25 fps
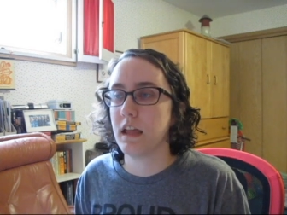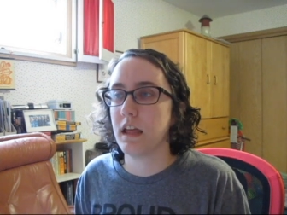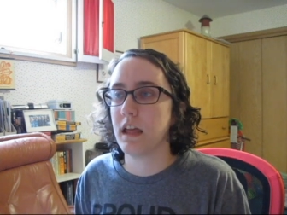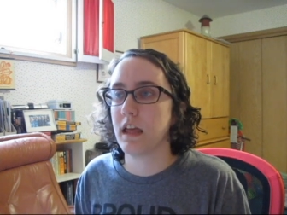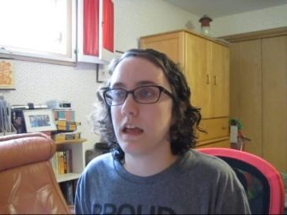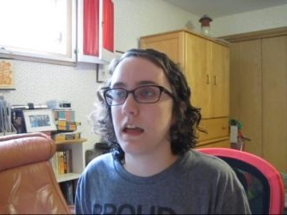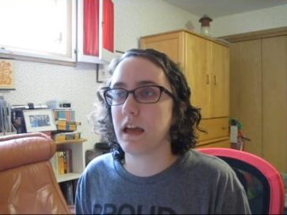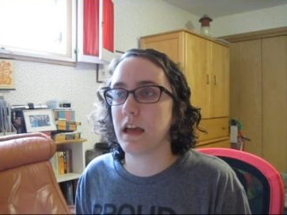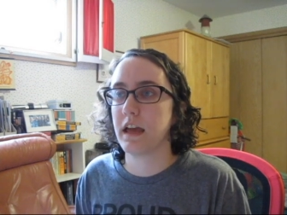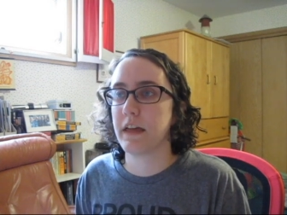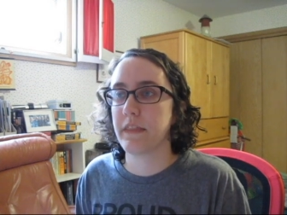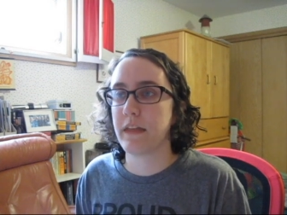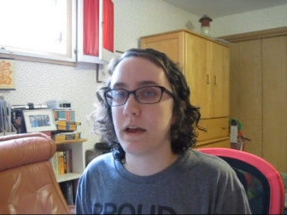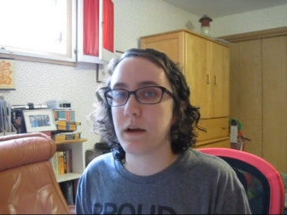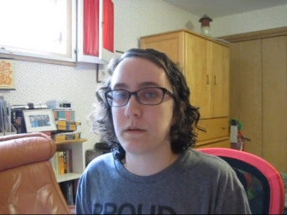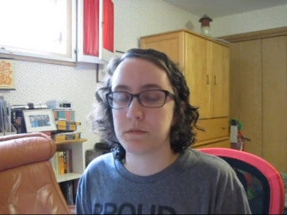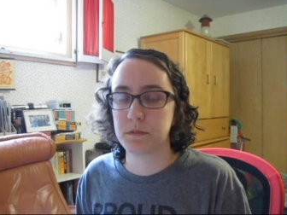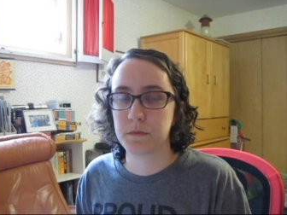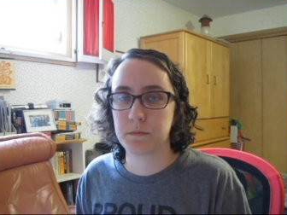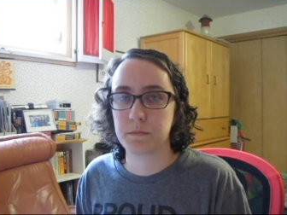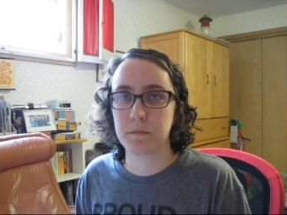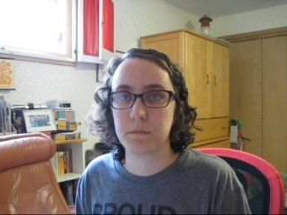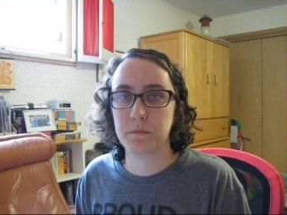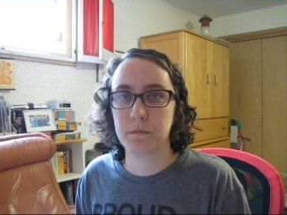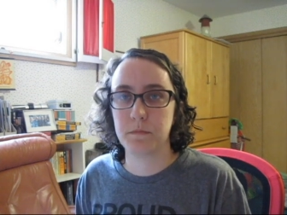And that
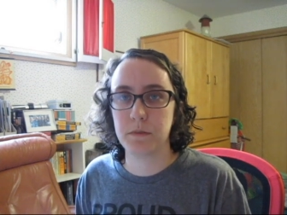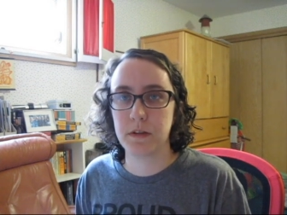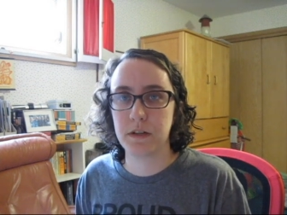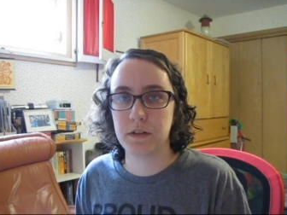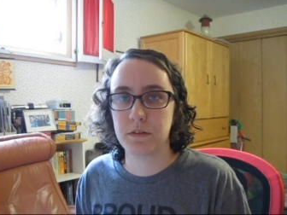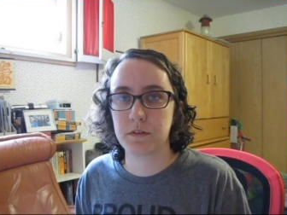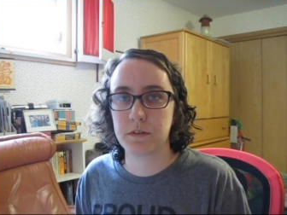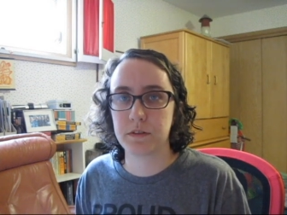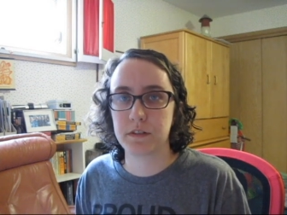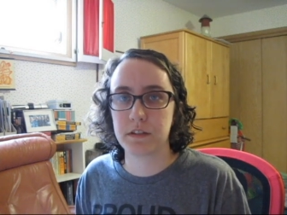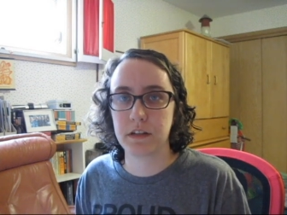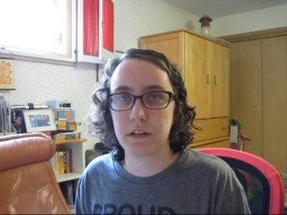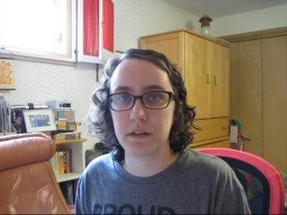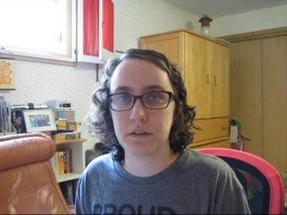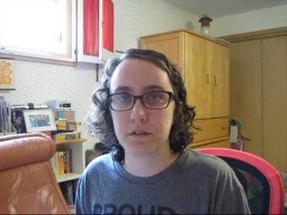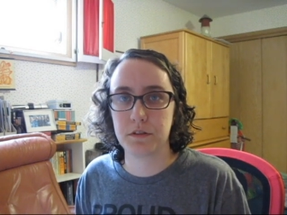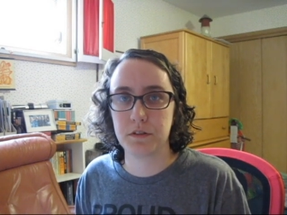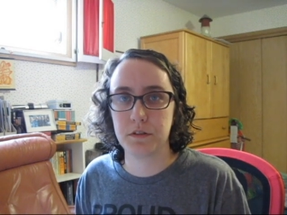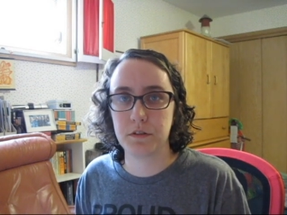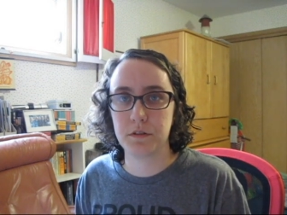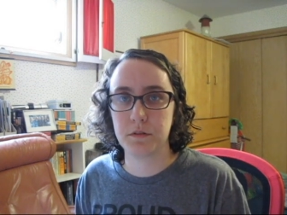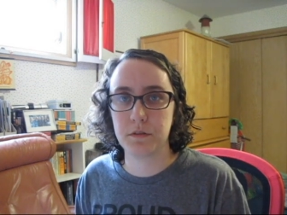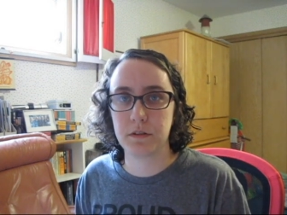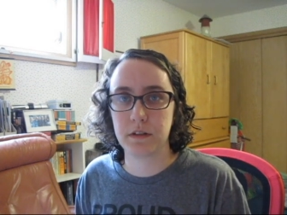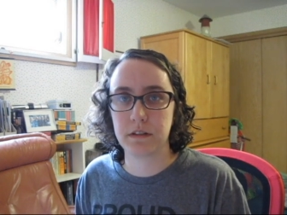was interesting,
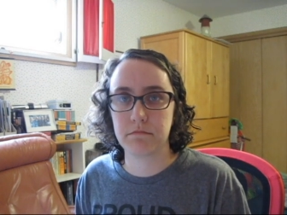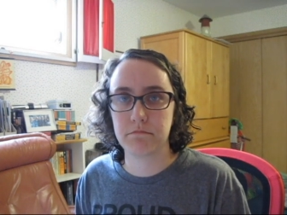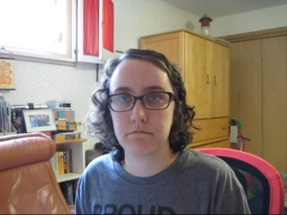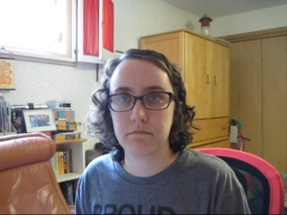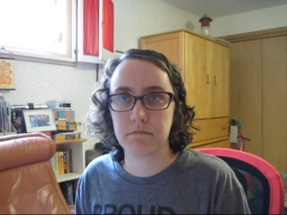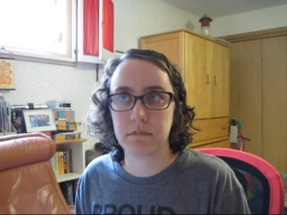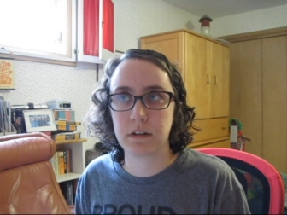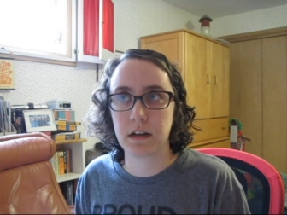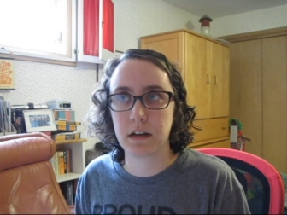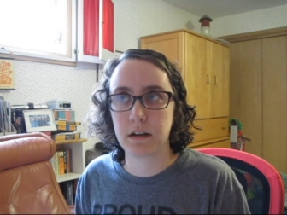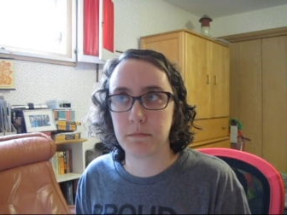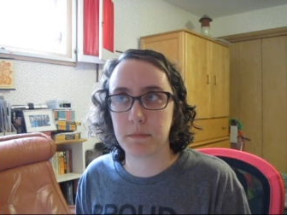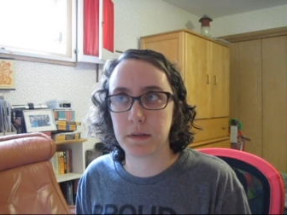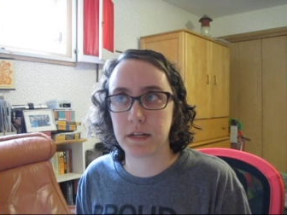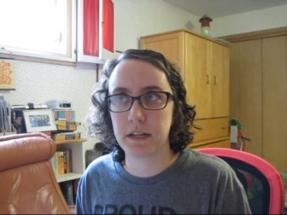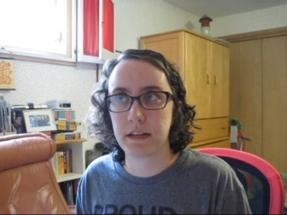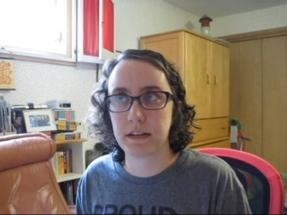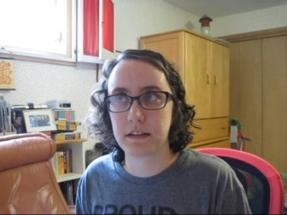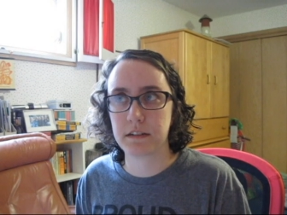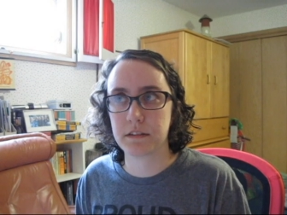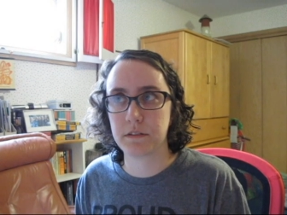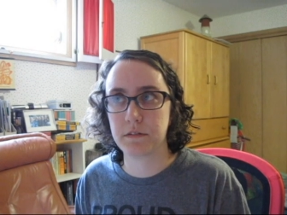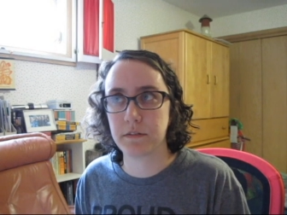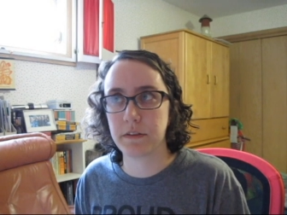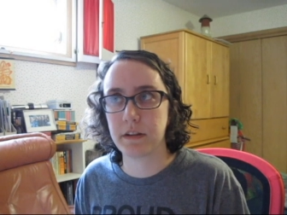too. I'd recommend
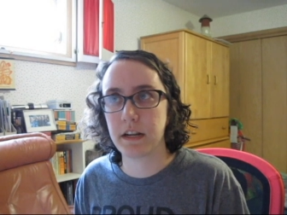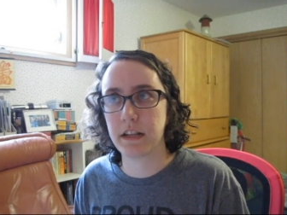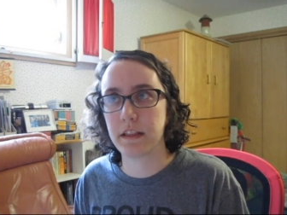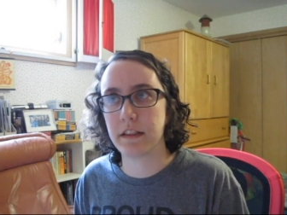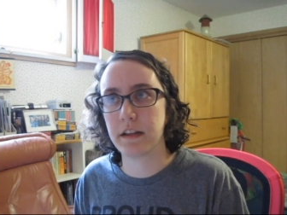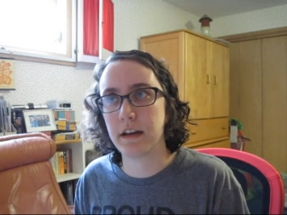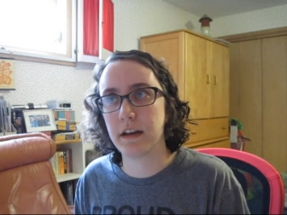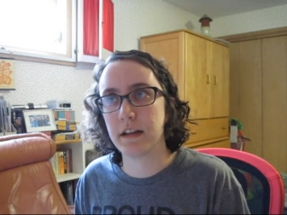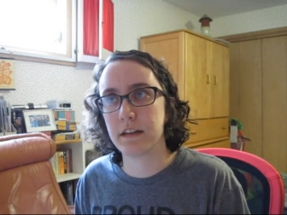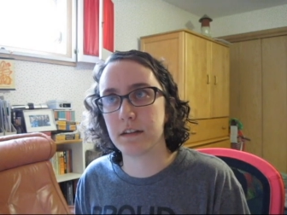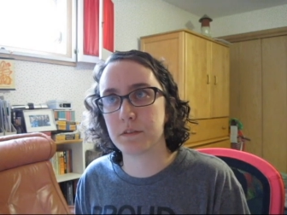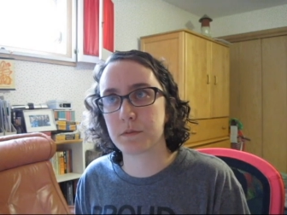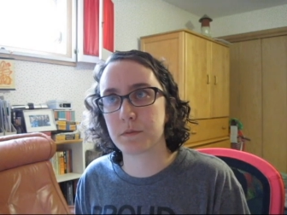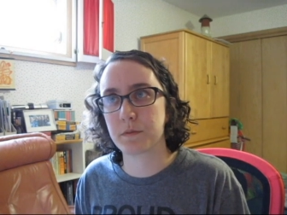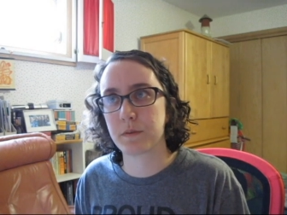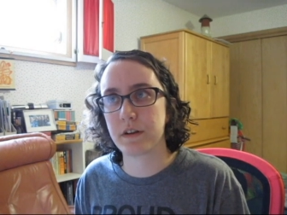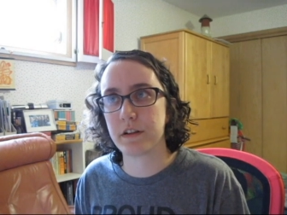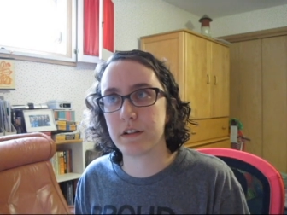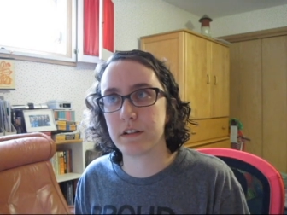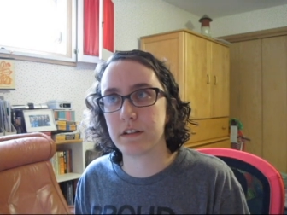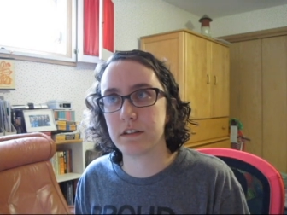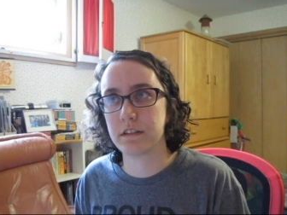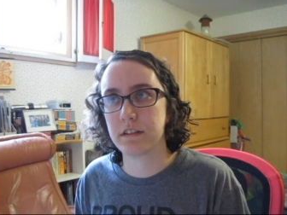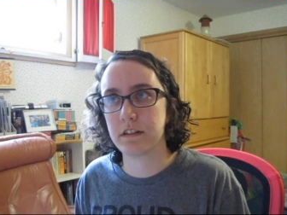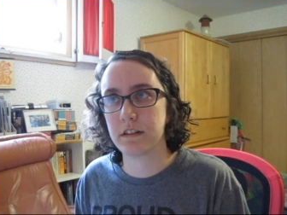actually reading that as
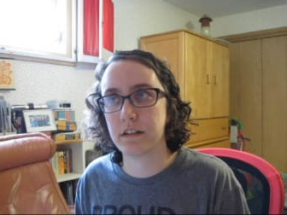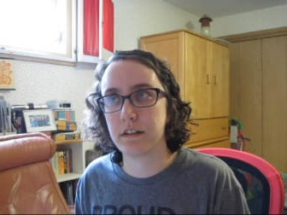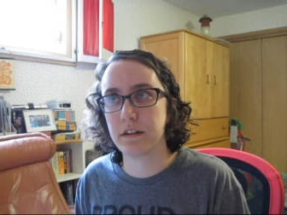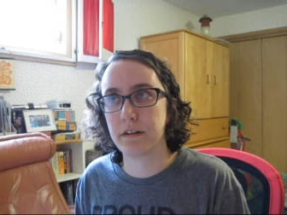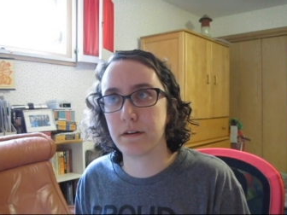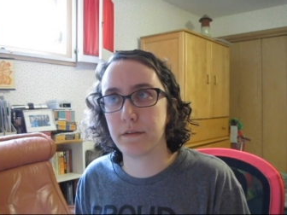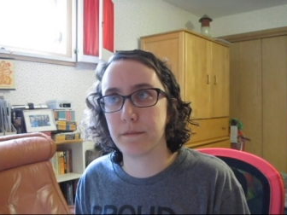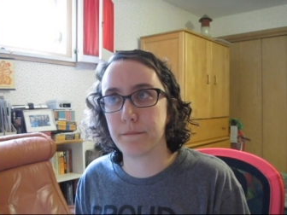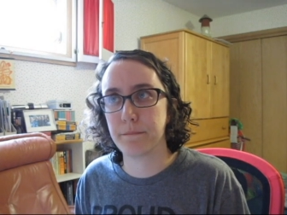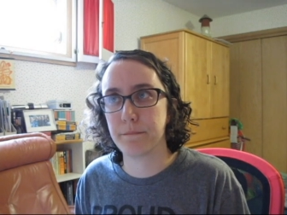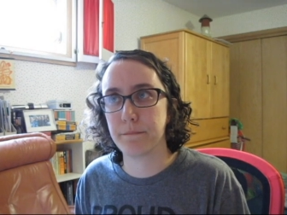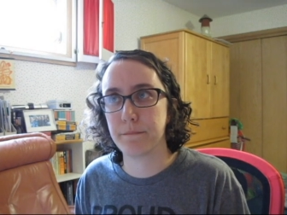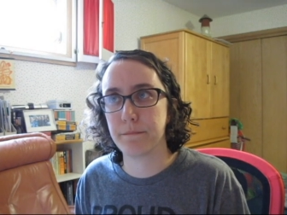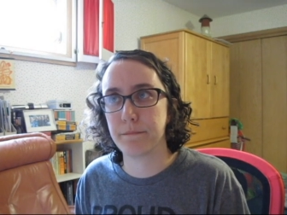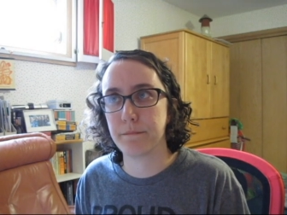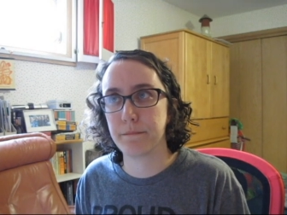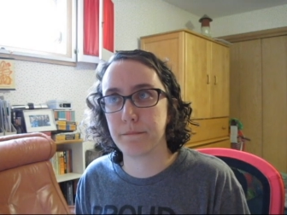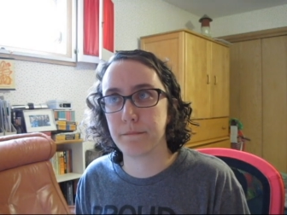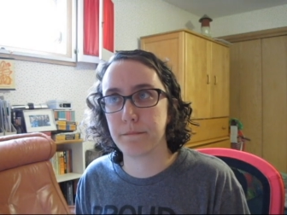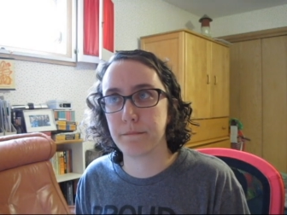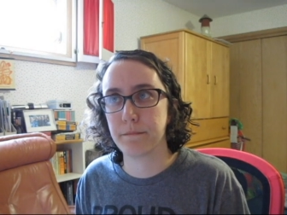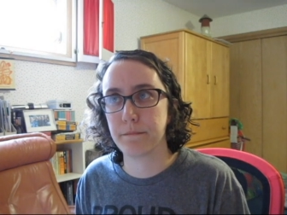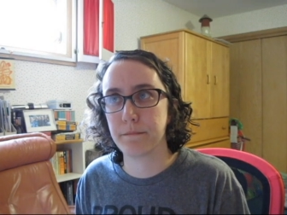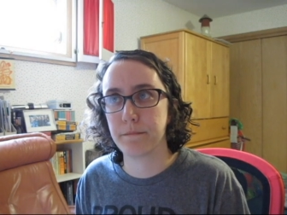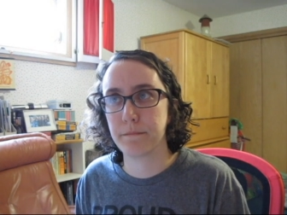well.
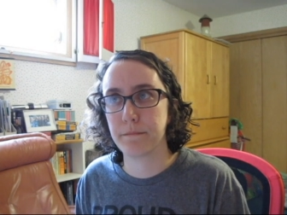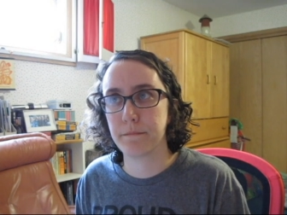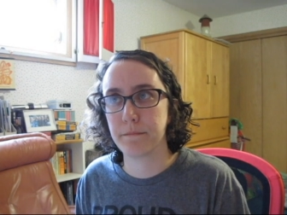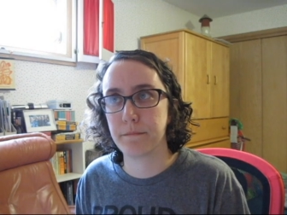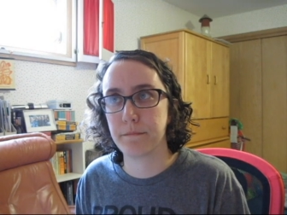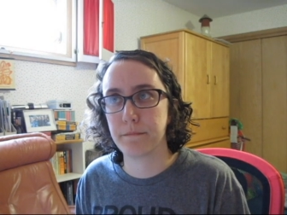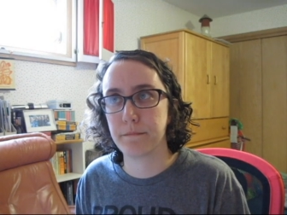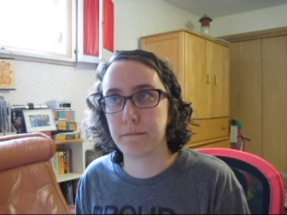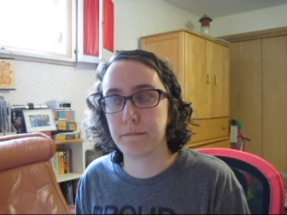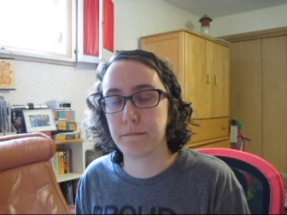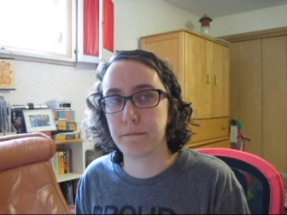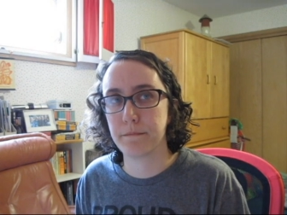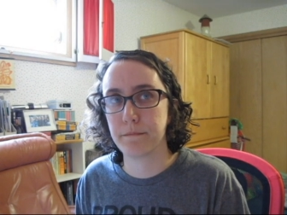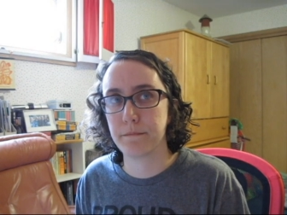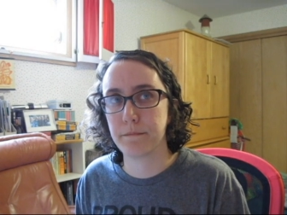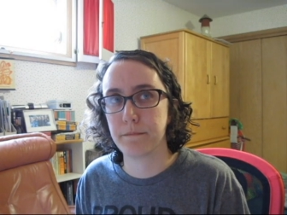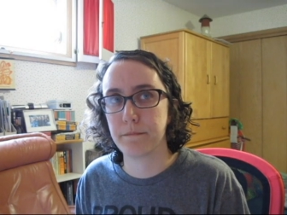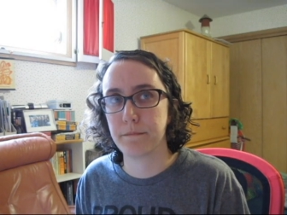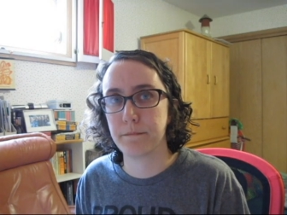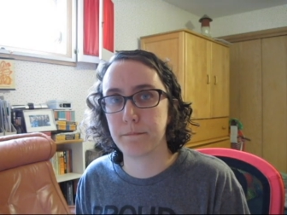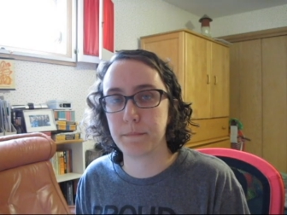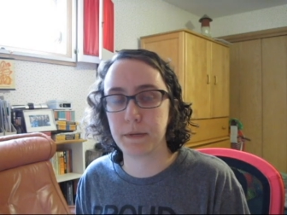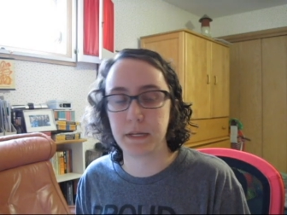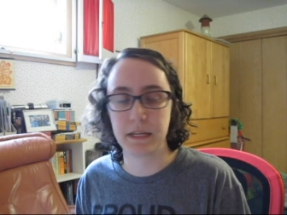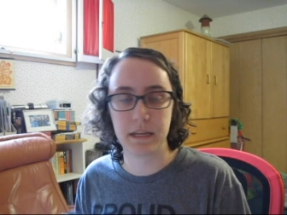
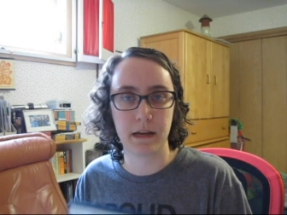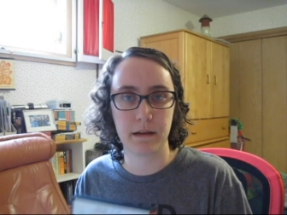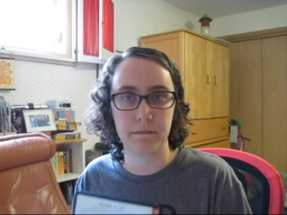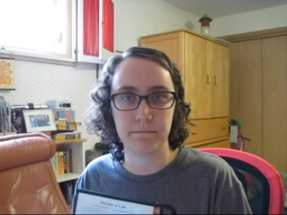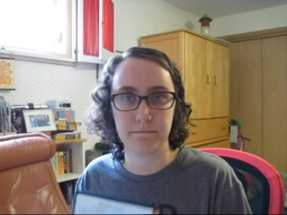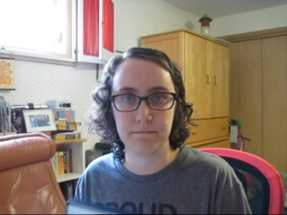But yeah.